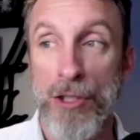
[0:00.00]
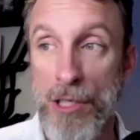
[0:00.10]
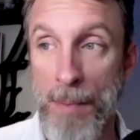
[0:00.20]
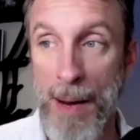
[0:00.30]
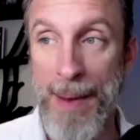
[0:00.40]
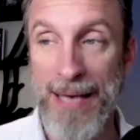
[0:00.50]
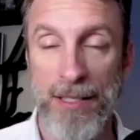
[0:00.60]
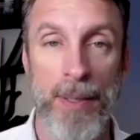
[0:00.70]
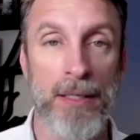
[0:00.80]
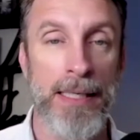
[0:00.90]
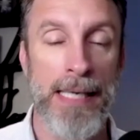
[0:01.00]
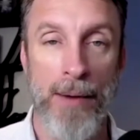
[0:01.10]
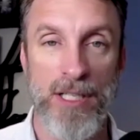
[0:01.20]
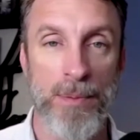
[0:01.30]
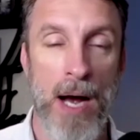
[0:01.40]
to my best ability, I
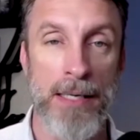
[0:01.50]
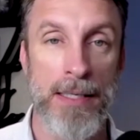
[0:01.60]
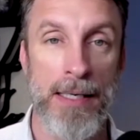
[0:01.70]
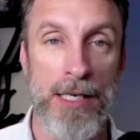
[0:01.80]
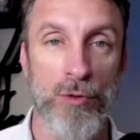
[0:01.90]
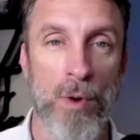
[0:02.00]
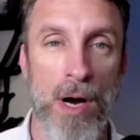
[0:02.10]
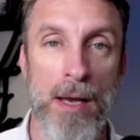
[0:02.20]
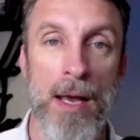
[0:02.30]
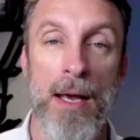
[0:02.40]
respond to each one.